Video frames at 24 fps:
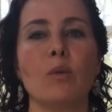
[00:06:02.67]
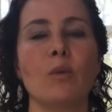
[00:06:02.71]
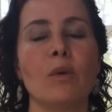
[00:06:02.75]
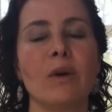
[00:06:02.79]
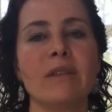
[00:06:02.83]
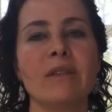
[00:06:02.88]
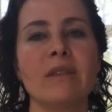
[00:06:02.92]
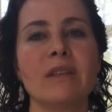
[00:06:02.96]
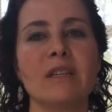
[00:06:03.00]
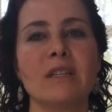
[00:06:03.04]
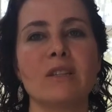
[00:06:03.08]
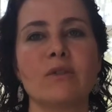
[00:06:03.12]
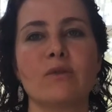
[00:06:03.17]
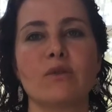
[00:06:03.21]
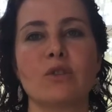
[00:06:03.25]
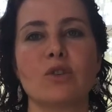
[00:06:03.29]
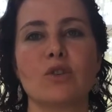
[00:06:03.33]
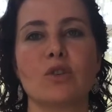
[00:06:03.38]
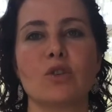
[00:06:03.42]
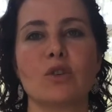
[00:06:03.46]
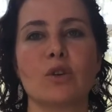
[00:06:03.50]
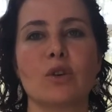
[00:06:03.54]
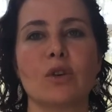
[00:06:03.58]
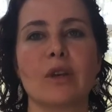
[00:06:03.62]
one thing's for
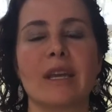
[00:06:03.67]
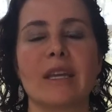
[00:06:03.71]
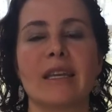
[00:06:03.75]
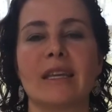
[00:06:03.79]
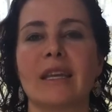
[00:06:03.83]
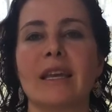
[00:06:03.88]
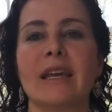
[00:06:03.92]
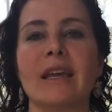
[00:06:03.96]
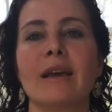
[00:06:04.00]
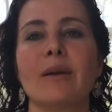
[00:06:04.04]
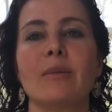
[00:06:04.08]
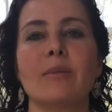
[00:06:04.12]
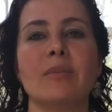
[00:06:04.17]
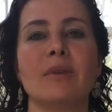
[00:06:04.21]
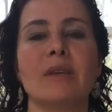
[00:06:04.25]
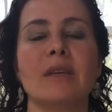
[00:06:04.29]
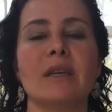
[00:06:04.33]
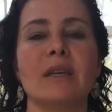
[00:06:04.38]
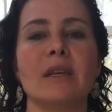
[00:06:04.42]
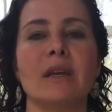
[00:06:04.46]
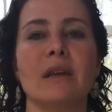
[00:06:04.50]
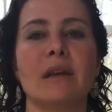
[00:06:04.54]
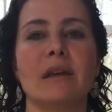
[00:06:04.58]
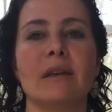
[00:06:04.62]
sure, it can't
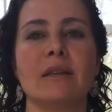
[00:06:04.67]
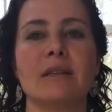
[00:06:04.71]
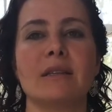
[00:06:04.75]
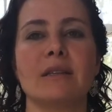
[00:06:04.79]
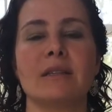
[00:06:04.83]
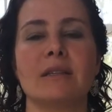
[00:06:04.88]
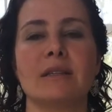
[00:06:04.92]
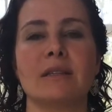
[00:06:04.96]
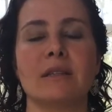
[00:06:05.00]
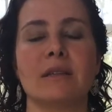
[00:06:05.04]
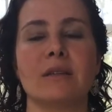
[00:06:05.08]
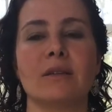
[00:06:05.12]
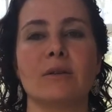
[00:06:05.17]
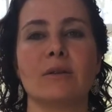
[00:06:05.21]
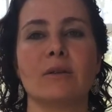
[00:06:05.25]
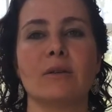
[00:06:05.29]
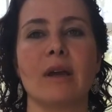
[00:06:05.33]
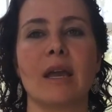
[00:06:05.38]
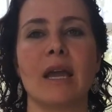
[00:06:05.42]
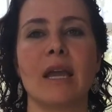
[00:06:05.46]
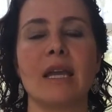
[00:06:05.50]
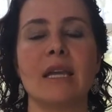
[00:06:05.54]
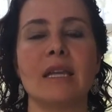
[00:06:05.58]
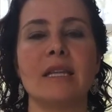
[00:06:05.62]
be
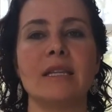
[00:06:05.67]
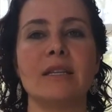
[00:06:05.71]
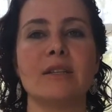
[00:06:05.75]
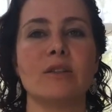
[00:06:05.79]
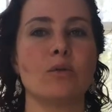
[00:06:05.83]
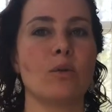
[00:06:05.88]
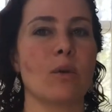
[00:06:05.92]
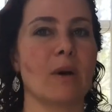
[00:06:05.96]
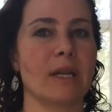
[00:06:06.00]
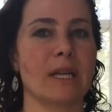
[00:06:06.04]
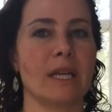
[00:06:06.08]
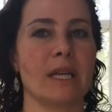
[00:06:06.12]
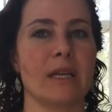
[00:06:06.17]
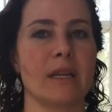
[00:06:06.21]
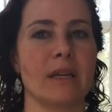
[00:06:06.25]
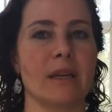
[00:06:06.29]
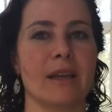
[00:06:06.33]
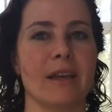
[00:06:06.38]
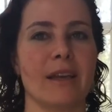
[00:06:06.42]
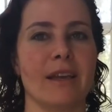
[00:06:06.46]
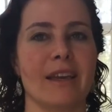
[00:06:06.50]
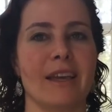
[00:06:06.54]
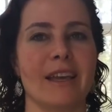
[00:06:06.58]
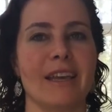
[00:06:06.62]
80-20.
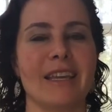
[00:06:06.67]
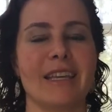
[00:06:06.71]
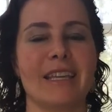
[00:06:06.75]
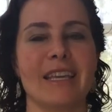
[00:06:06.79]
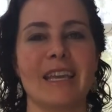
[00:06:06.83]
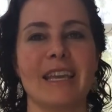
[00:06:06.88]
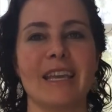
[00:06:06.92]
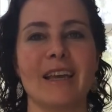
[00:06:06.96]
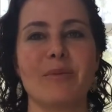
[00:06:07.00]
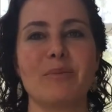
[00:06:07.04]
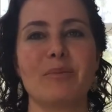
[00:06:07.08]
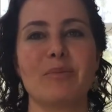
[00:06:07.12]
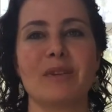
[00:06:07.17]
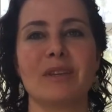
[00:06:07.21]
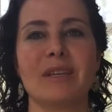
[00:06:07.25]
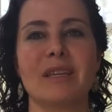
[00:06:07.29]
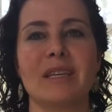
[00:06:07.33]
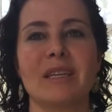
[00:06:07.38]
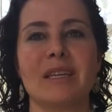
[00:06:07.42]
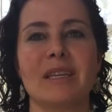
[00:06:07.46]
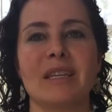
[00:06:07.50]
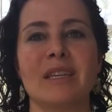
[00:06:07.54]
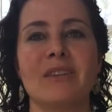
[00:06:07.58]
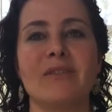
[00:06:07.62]
It can't
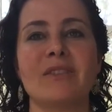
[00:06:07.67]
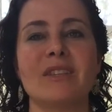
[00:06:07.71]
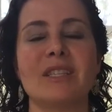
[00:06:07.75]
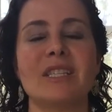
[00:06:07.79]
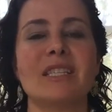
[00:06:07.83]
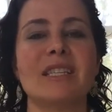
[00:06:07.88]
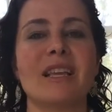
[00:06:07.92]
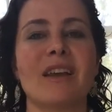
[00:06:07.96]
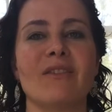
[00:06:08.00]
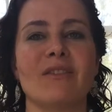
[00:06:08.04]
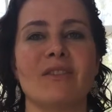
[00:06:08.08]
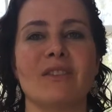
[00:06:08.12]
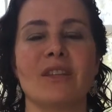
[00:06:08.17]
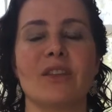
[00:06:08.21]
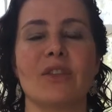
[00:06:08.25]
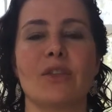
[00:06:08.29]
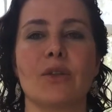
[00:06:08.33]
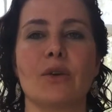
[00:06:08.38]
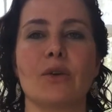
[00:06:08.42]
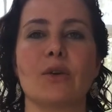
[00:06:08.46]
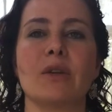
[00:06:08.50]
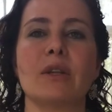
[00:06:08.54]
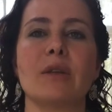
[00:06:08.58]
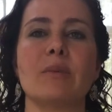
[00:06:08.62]
be even
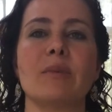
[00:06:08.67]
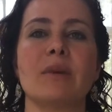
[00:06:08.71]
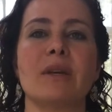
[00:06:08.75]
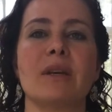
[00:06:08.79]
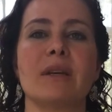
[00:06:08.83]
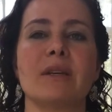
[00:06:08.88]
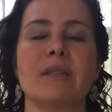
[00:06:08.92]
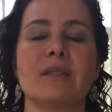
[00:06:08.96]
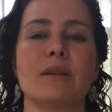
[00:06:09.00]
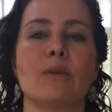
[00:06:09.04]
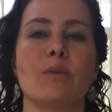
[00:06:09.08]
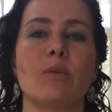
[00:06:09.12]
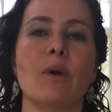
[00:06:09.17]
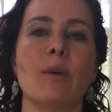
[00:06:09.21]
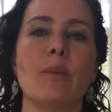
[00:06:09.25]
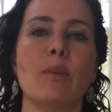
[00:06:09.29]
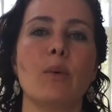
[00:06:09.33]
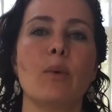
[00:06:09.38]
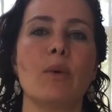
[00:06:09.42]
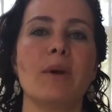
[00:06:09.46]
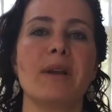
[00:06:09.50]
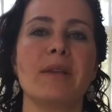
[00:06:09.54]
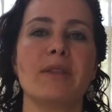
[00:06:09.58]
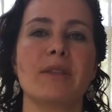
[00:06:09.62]
70-30, because at one
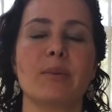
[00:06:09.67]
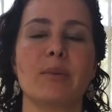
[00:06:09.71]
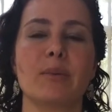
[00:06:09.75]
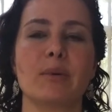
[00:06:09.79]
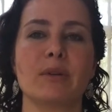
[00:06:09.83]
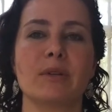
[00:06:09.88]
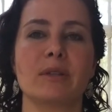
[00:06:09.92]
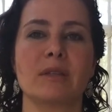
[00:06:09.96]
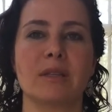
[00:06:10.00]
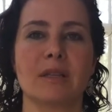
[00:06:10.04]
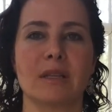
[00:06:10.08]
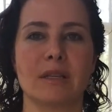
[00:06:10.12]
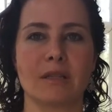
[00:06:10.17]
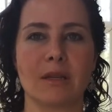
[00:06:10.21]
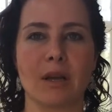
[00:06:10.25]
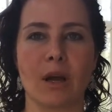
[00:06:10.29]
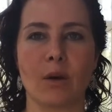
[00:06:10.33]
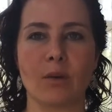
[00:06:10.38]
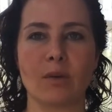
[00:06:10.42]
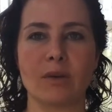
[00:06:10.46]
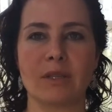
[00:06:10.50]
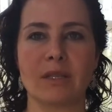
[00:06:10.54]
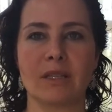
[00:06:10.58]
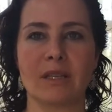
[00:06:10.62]
point the person that's
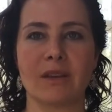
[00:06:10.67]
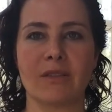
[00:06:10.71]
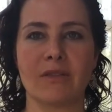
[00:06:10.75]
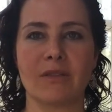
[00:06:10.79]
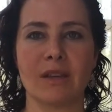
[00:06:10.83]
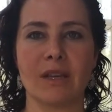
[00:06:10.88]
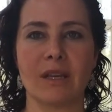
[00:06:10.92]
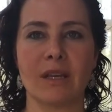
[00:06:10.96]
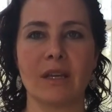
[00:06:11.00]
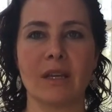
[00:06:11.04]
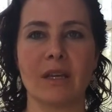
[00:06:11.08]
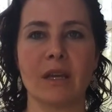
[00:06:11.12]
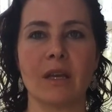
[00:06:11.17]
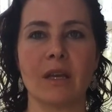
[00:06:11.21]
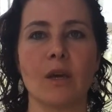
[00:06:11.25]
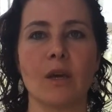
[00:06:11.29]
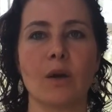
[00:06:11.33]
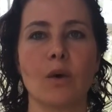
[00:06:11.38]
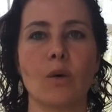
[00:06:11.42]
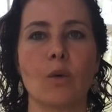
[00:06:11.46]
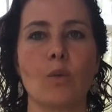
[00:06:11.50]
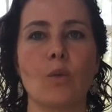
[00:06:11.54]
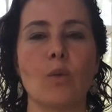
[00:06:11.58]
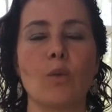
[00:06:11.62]
always giving
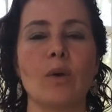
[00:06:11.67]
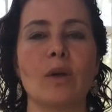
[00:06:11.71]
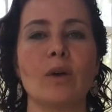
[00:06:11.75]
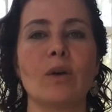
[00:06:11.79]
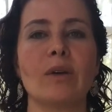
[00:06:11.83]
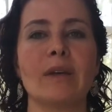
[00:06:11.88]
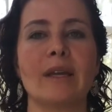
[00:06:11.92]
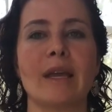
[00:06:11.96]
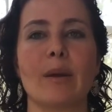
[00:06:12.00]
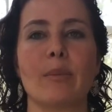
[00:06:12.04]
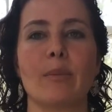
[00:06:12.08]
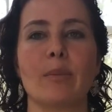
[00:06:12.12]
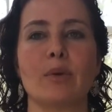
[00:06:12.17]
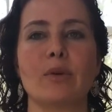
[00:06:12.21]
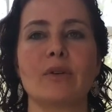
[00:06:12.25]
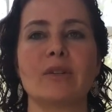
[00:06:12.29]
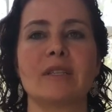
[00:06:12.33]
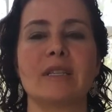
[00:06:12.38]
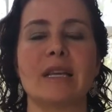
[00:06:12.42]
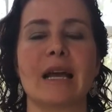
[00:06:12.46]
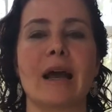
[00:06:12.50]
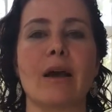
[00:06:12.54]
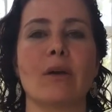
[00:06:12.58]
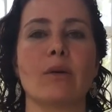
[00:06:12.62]
will get burnt
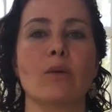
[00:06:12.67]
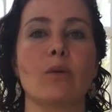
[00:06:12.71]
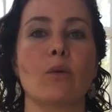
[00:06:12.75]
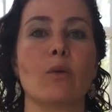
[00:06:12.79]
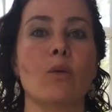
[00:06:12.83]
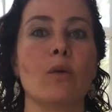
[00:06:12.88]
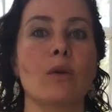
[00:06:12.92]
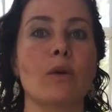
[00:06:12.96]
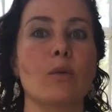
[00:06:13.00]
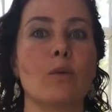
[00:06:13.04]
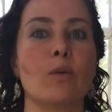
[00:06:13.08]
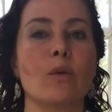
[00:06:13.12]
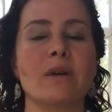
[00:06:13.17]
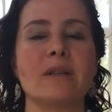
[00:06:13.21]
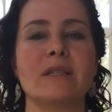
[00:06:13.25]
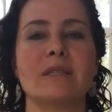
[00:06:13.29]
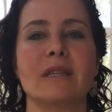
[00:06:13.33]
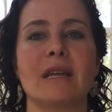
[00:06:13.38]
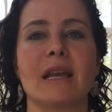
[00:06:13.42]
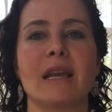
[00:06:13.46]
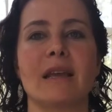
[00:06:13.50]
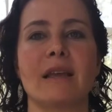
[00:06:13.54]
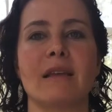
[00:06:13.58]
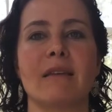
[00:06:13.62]
out, or one
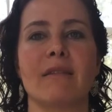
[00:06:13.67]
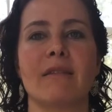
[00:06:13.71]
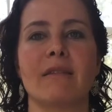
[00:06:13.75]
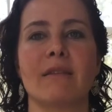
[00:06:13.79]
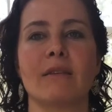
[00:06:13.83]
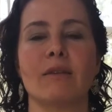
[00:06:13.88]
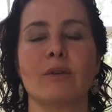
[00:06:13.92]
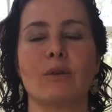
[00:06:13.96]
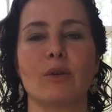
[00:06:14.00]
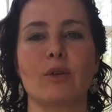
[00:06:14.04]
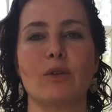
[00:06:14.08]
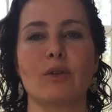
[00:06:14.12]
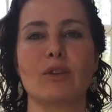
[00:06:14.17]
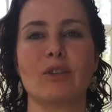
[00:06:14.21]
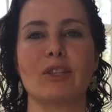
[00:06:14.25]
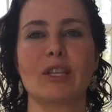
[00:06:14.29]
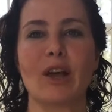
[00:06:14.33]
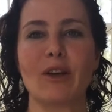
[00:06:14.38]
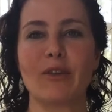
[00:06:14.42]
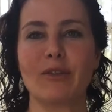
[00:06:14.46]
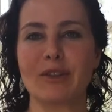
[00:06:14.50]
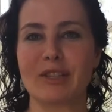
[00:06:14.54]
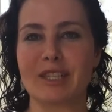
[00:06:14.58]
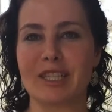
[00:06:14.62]
day their
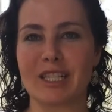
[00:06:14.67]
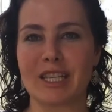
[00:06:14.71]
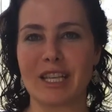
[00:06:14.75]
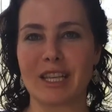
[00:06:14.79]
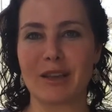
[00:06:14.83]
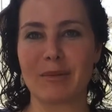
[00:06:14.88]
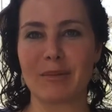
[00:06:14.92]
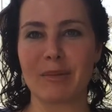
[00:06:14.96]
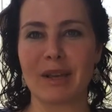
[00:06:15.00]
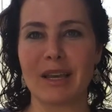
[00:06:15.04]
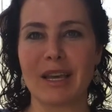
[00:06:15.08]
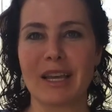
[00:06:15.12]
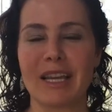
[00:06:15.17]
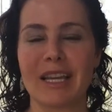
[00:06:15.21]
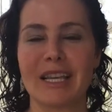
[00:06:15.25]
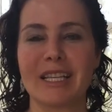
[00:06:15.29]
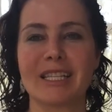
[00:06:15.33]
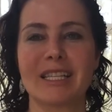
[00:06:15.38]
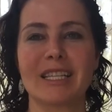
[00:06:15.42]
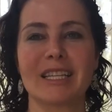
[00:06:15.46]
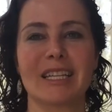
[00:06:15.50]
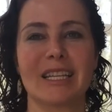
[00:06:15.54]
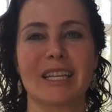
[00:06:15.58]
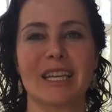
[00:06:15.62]
self-esteem is
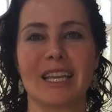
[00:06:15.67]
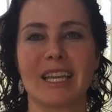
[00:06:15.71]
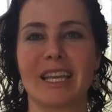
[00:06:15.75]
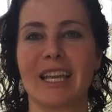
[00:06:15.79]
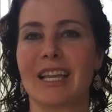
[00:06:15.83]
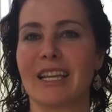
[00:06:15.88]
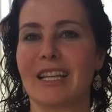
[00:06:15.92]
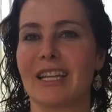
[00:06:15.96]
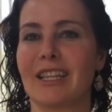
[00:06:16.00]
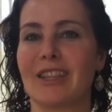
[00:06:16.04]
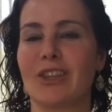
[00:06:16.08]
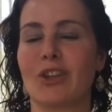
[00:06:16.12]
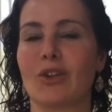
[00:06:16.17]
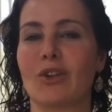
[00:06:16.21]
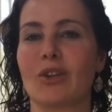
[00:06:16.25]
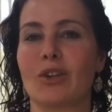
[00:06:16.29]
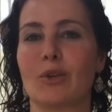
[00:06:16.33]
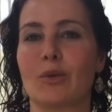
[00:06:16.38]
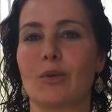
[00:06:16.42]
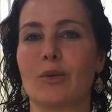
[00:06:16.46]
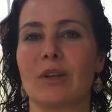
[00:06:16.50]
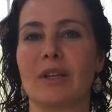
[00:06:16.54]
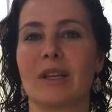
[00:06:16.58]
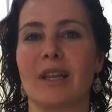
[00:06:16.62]
going to kick in and they're going to
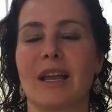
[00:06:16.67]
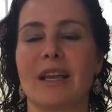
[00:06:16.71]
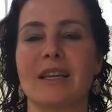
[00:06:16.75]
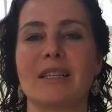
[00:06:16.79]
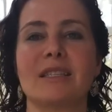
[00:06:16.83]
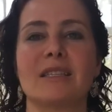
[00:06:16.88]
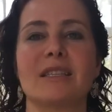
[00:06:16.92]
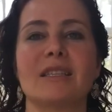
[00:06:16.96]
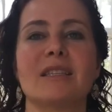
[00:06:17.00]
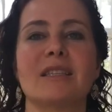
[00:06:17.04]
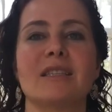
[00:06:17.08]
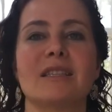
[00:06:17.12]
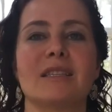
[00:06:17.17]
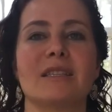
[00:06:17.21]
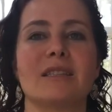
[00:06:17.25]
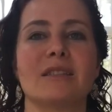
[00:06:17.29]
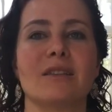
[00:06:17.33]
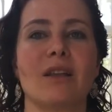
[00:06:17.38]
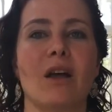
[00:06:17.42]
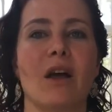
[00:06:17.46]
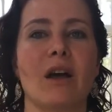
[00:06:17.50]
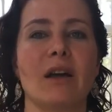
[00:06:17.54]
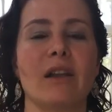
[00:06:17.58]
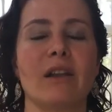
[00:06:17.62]
realize that this is
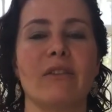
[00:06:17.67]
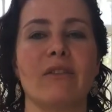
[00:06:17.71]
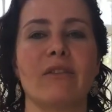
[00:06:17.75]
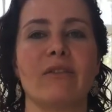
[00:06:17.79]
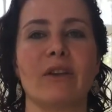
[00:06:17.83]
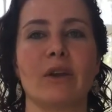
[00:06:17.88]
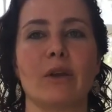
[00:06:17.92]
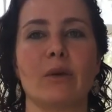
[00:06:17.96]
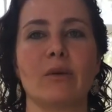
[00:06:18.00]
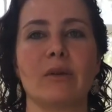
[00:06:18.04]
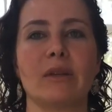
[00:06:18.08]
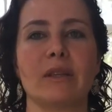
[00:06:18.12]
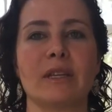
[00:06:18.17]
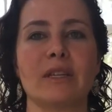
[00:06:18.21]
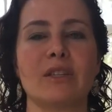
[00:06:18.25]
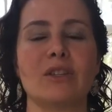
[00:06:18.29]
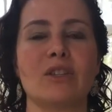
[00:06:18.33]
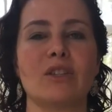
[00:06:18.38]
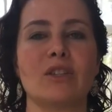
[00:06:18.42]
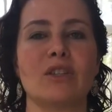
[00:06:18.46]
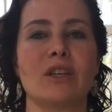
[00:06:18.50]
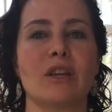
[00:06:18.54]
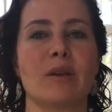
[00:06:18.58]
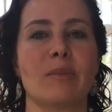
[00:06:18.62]
not a fair
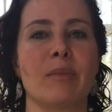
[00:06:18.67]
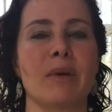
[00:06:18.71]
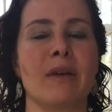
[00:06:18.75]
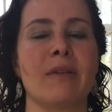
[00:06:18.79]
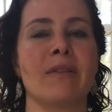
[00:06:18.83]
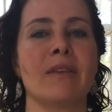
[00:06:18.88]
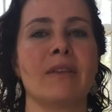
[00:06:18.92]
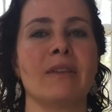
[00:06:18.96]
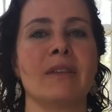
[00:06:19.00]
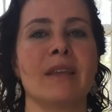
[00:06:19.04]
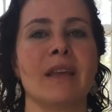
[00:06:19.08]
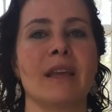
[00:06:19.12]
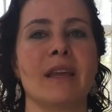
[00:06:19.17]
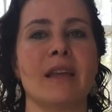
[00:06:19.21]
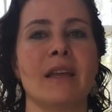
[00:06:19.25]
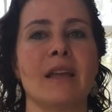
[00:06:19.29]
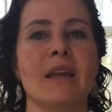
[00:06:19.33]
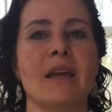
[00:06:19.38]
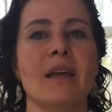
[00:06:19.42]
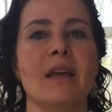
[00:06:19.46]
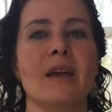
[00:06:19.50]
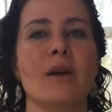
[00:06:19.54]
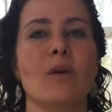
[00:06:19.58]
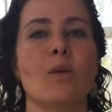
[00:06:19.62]
relationship and that they
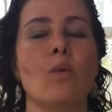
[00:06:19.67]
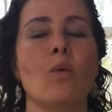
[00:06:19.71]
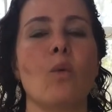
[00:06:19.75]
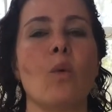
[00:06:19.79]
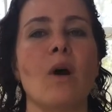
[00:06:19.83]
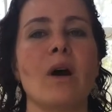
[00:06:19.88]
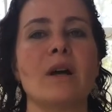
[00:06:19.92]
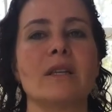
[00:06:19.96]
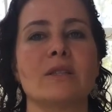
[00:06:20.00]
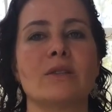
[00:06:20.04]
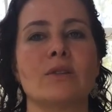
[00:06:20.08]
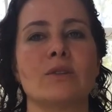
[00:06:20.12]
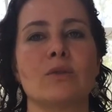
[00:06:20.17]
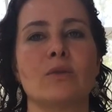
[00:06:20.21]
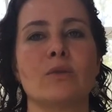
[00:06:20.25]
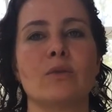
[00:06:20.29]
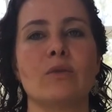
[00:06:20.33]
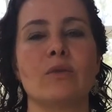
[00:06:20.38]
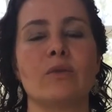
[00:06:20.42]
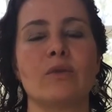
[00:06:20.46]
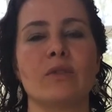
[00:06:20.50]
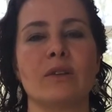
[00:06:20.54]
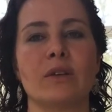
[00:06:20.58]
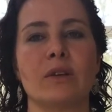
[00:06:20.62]
want to
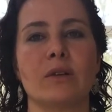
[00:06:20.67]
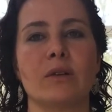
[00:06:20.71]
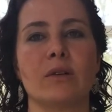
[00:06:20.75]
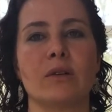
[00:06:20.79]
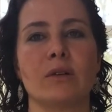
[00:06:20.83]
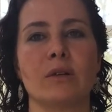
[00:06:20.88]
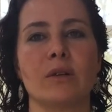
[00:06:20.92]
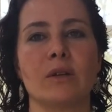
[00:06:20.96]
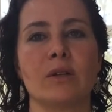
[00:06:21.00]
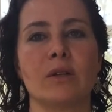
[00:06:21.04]
feel